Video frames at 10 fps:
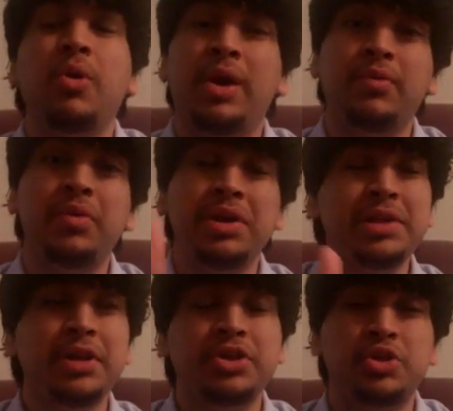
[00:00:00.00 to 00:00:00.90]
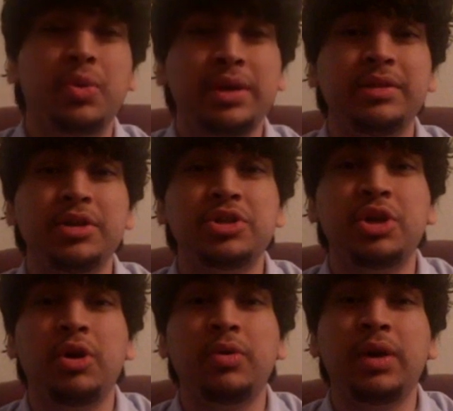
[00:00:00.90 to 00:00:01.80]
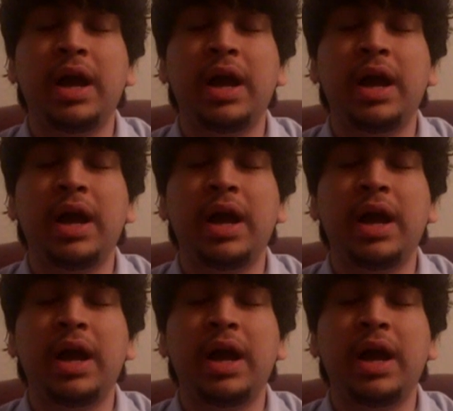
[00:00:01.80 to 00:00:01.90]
I really enjoyed this show.